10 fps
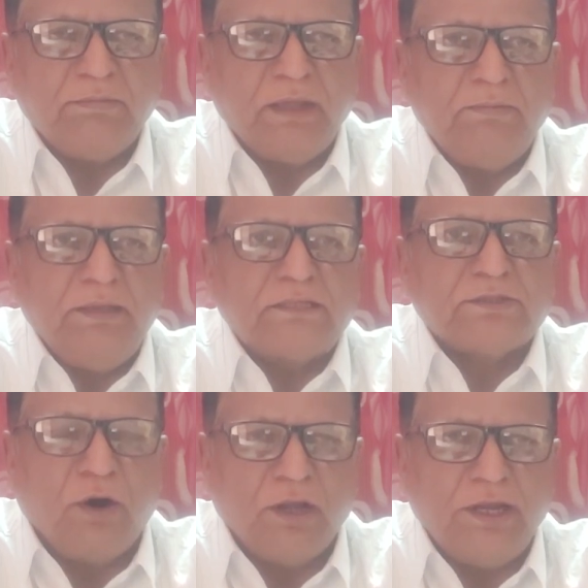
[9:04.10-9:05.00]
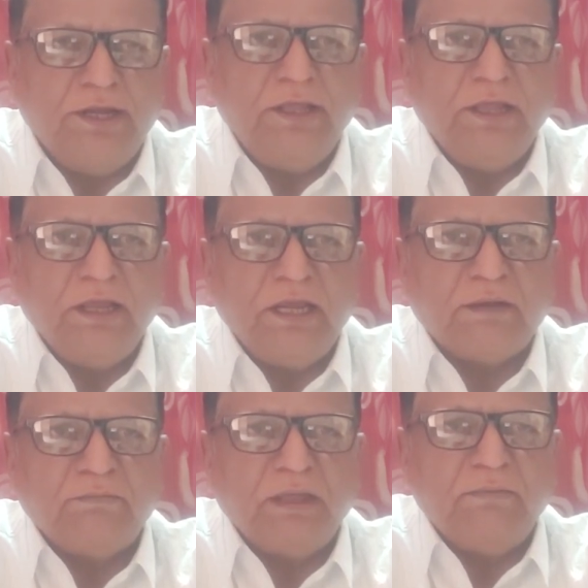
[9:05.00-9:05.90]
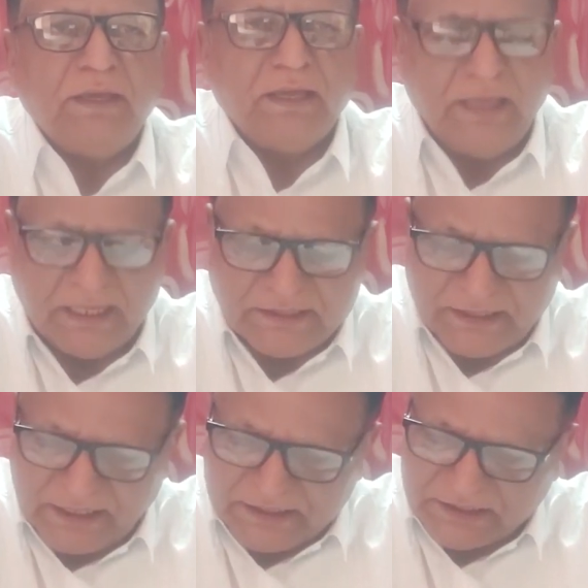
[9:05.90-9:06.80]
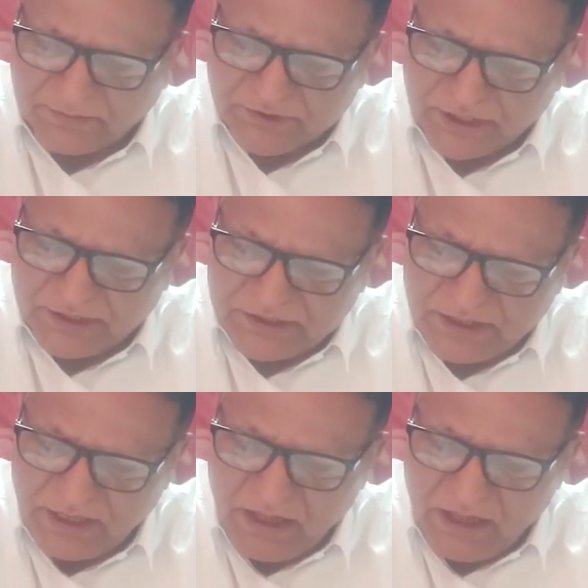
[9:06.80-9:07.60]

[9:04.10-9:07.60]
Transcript: may be solid, it may be gaseous substance,